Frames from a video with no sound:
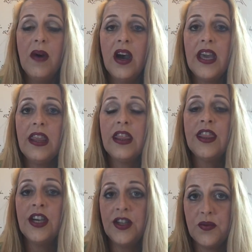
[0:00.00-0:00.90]
My
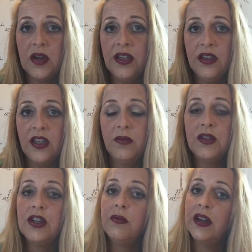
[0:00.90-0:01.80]
third one I
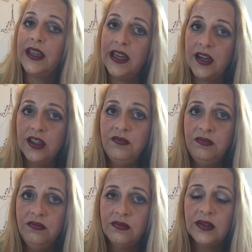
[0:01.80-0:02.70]
will do when I get
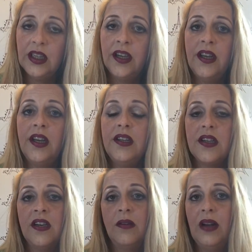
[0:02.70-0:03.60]
home,
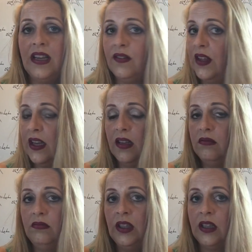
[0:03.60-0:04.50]
and I will have
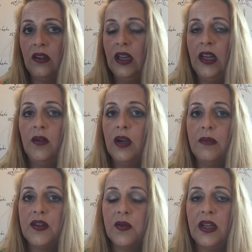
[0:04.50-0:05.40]
that, you know,
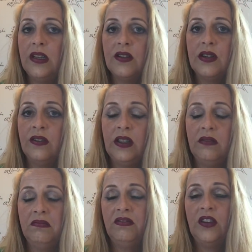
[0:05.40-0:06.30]
anywhere between sort
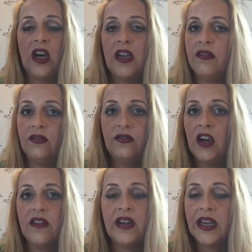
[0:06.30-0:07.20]
of
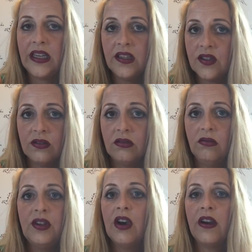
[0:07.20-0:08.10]
5 and 8
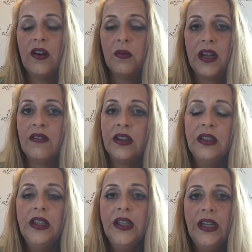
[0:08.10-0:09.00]
or 9 or whatever.